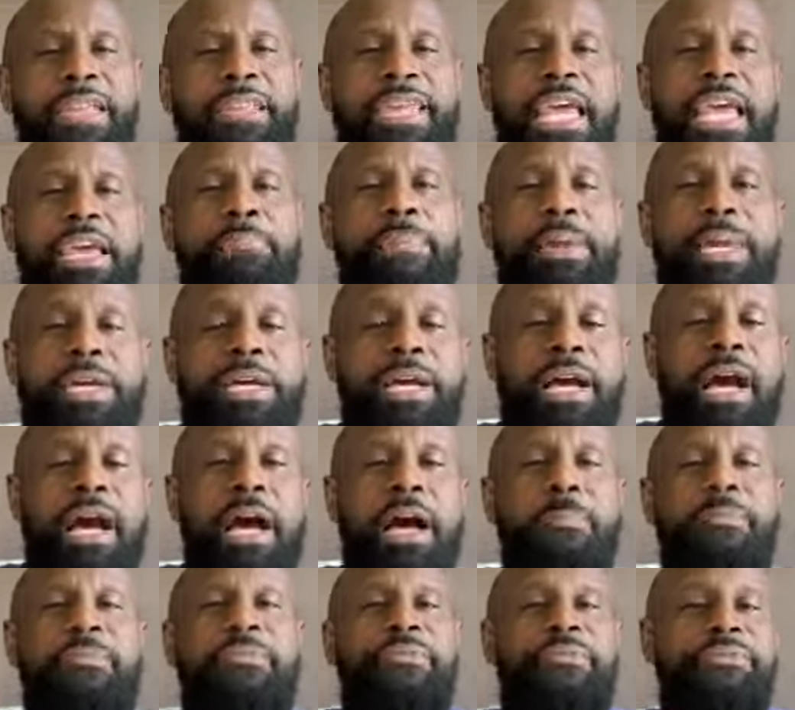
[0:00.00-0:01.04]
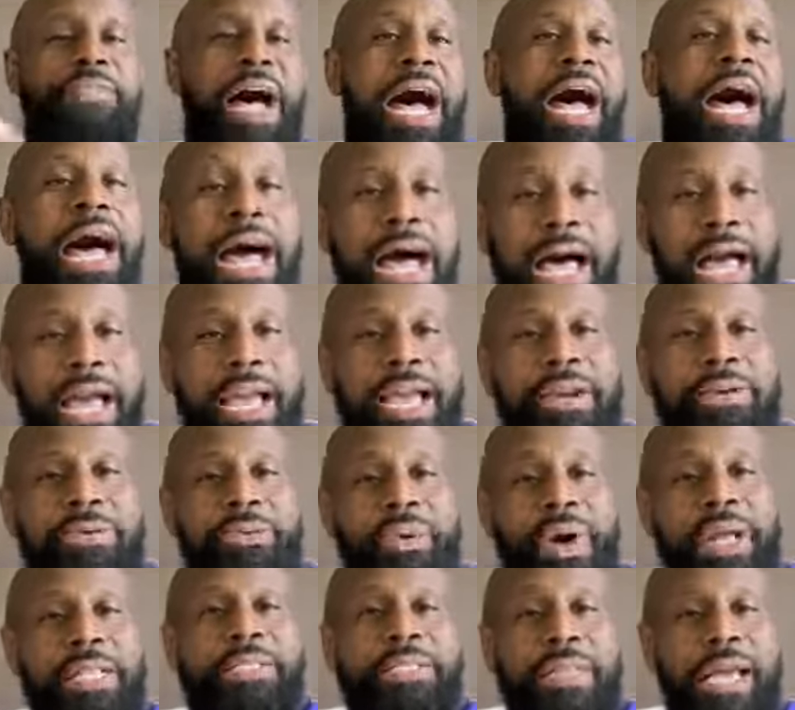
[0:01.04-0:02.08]
They become fine
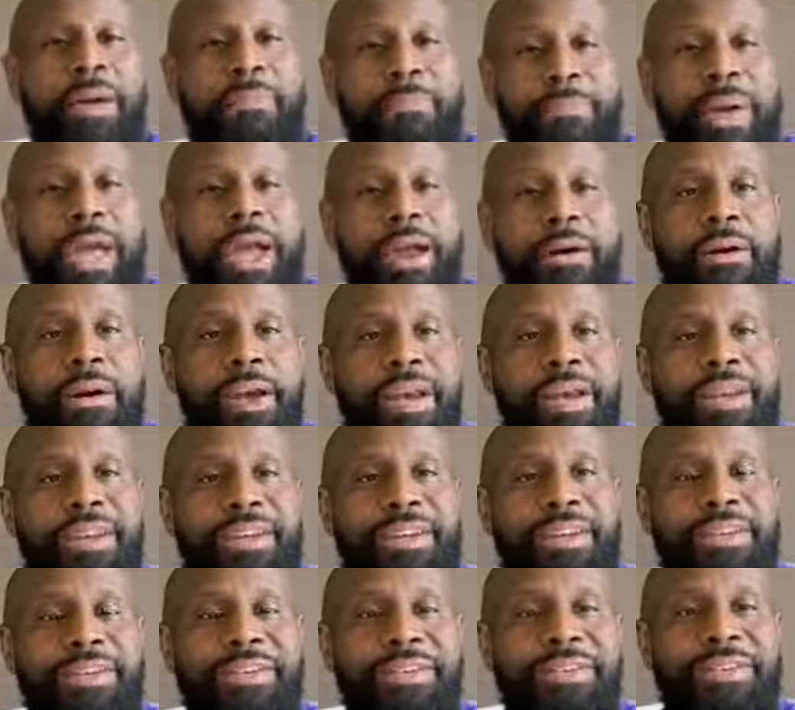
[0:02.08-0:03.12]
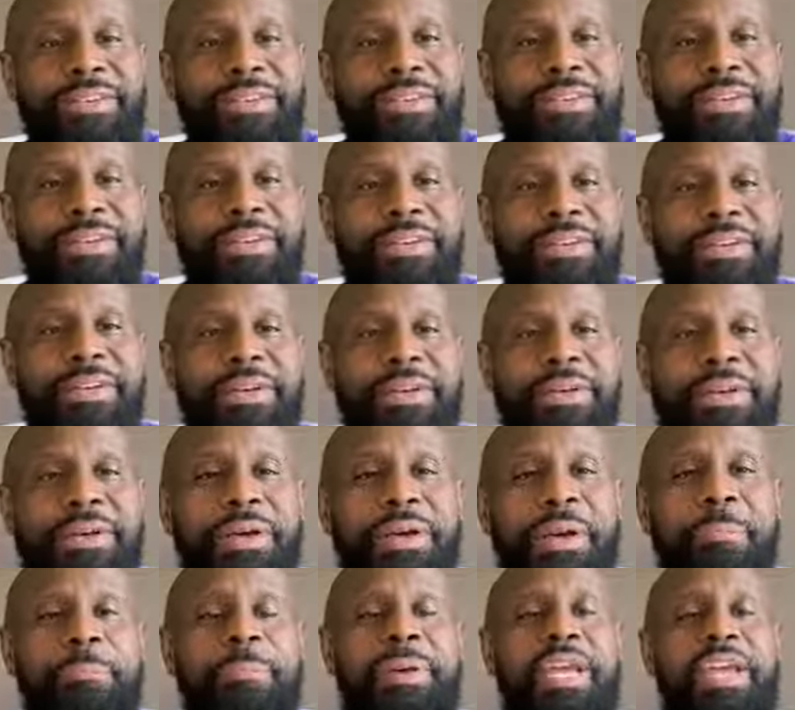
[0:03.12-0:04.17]
once I'm married.
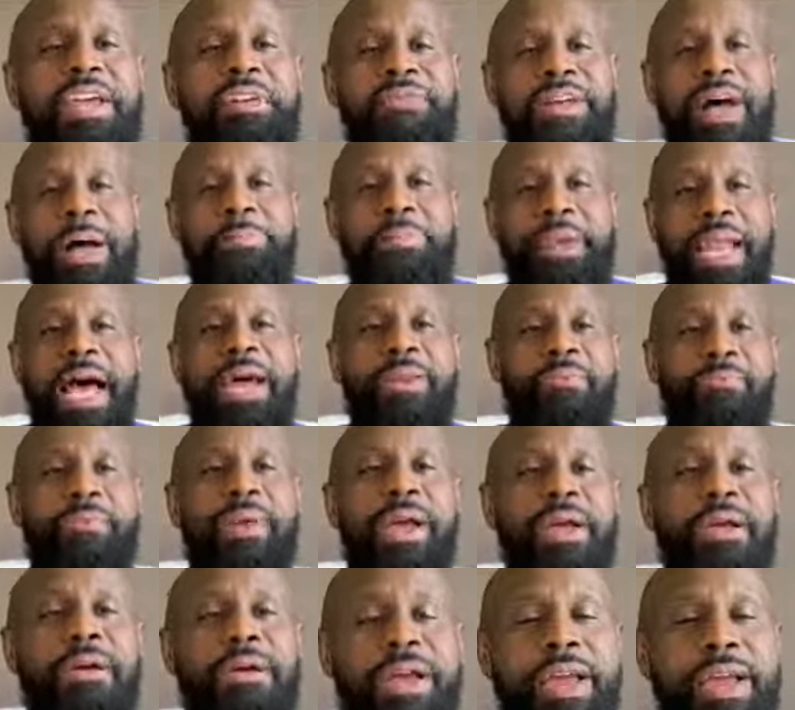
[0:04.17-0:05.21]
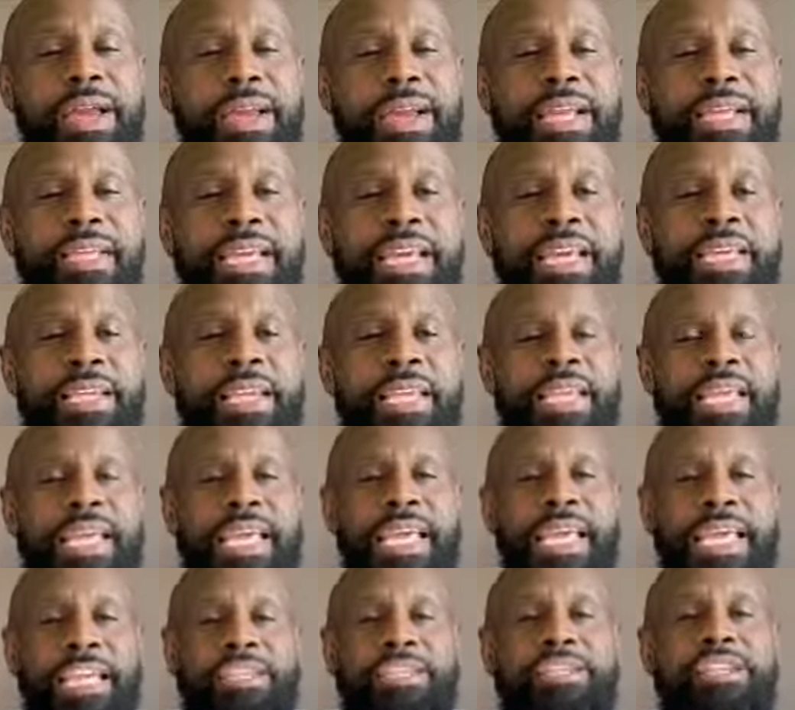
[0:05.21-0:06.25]
But if I'm not married, then
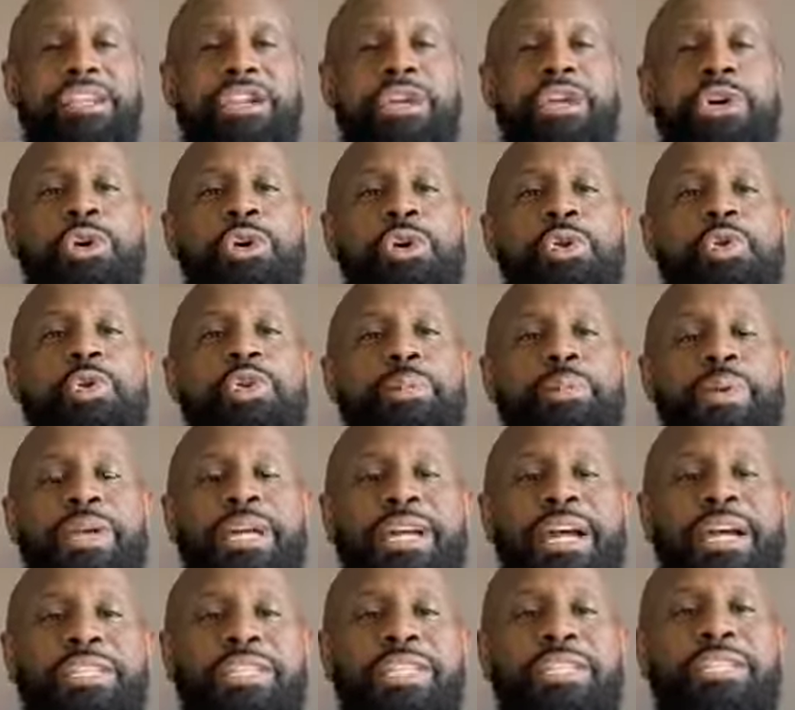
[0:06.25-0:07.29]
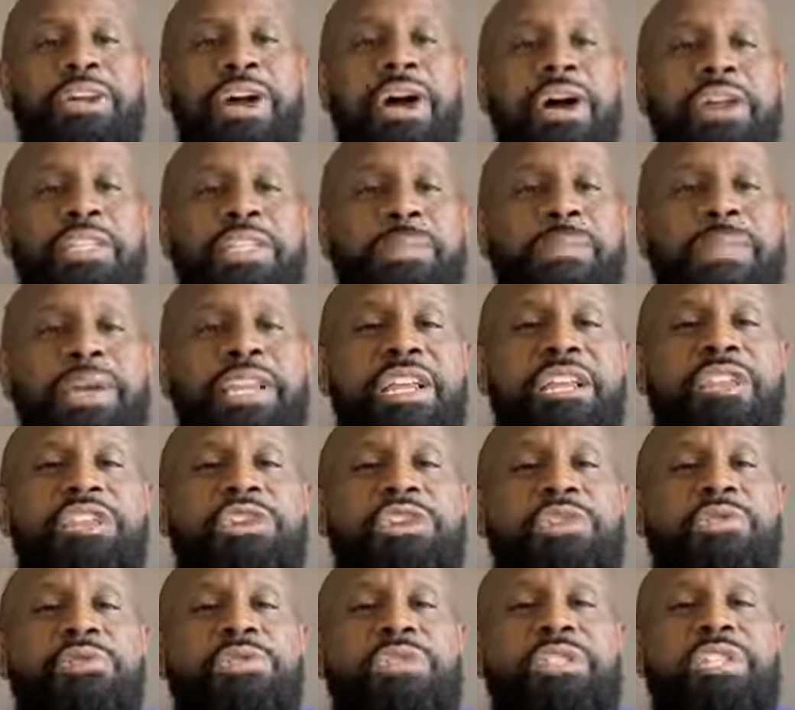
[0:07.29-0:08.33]
it's lewd because it's causing me to
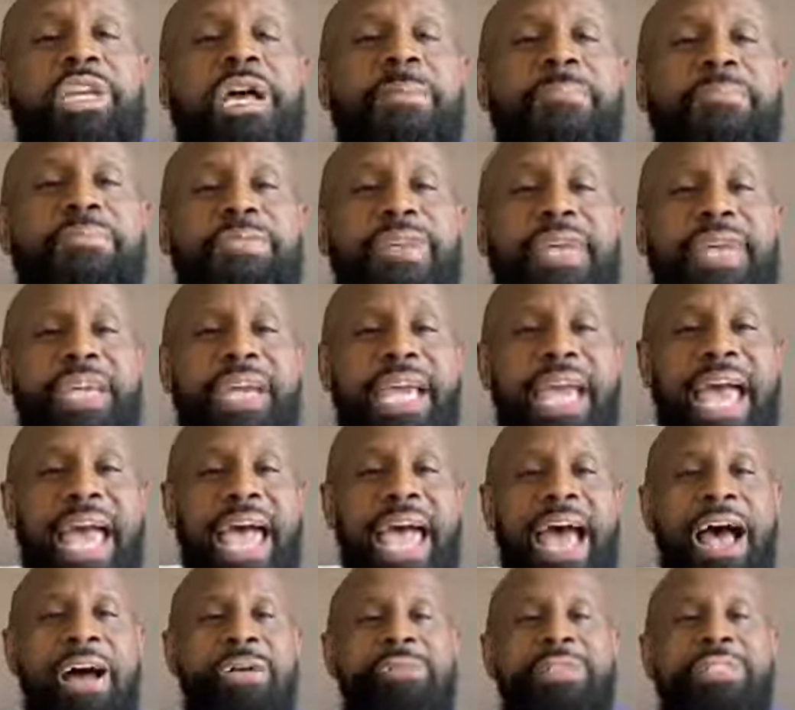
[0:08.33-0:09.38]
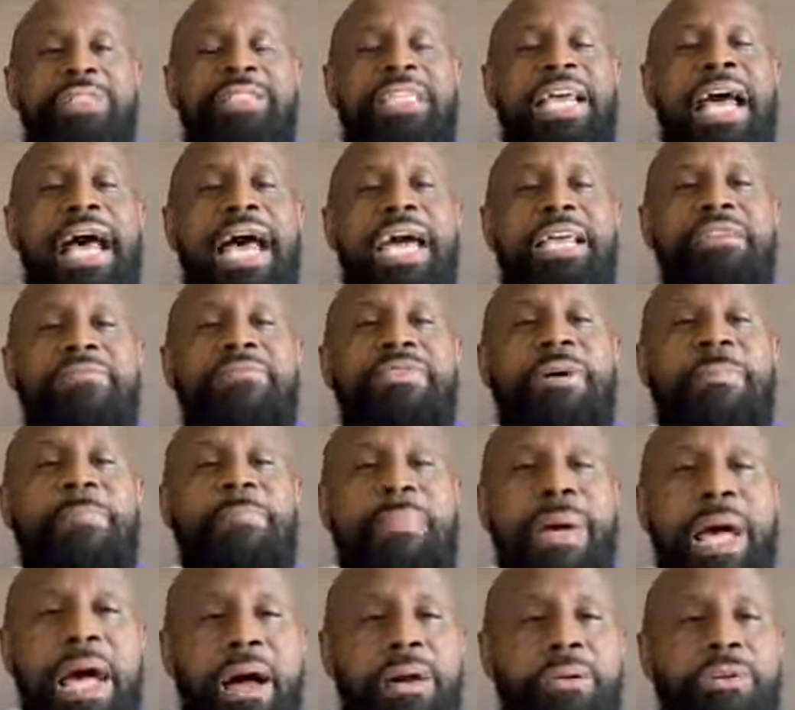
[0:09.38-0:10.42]
do something outside of the
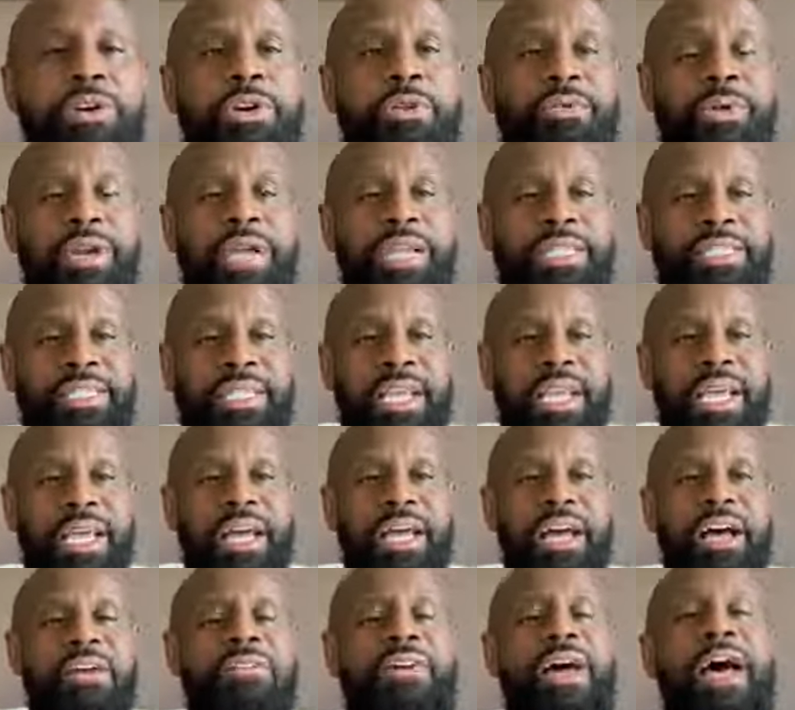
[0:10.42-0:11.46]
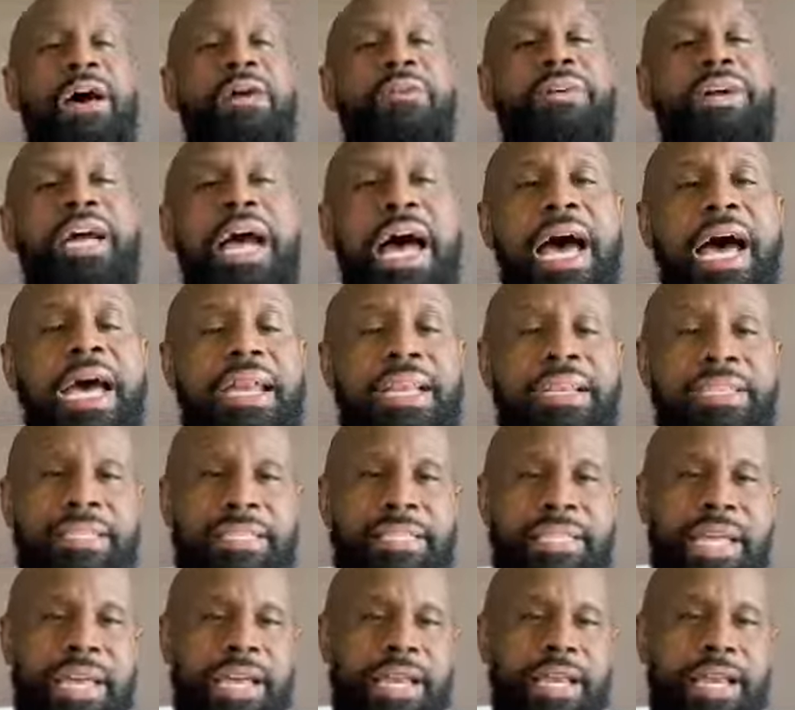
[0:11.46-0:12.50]
boundaries of how God has
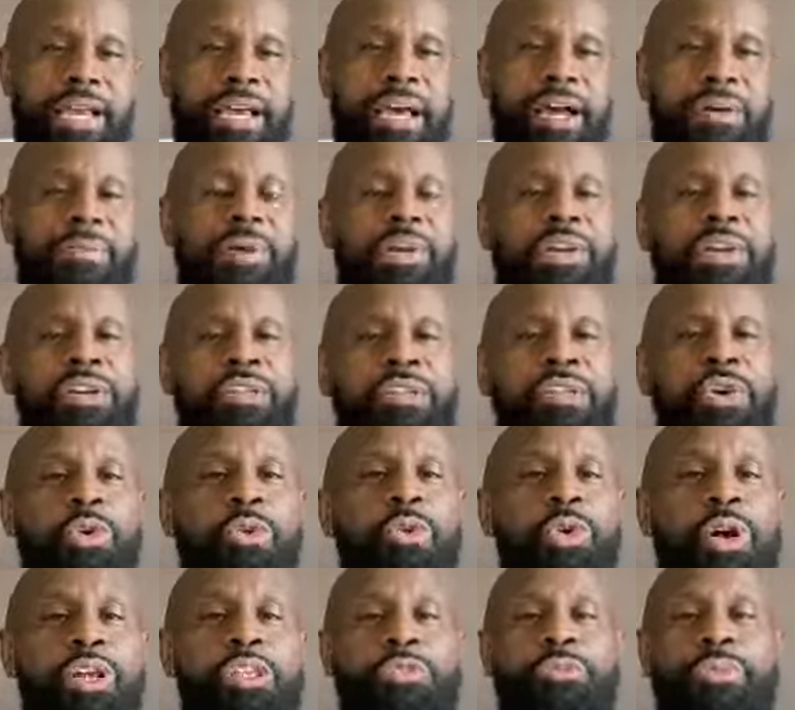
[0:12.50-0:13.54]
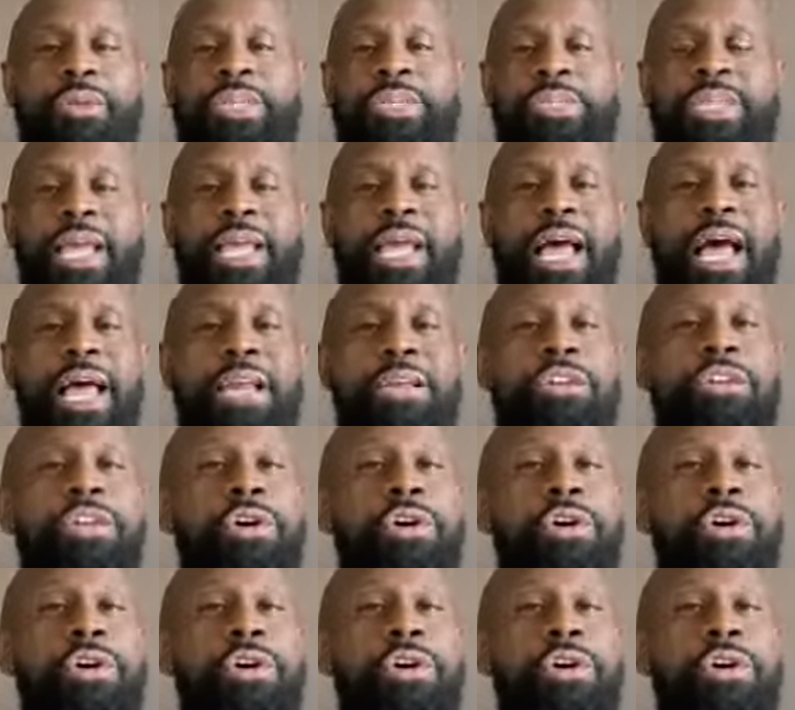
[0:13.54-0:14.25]
set it up. So once we say I